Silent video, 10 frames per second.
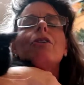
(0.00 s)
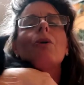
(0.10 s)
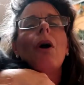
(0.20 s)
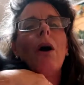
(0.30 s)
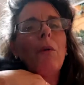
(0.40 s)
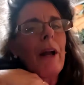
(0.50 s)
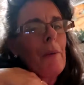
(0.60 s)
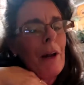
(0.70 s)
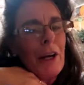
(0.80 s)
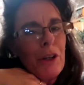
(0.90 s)
So what I
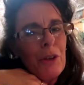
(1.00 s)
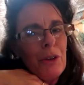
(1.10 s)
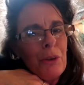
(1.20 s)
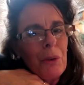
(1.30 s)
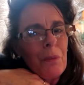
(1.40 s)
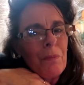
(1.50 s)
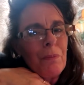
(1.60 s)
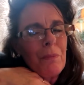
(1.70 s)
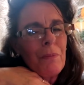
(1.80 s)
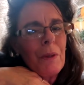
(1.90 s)
would like you to do,
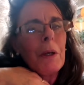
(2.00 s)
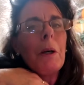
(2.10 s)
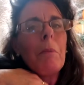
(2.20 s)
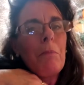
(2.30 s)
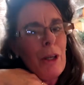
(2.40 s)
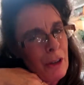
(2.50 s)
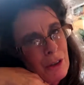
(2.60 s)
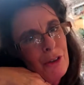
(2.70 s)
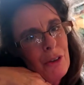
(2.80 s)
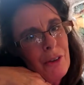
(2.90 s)
be
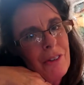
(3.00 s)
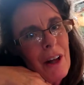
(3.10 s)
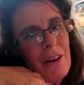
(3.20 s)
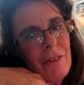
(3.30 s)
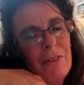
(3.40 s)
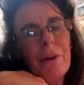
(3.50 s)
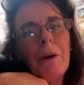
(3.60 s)
good to yourself,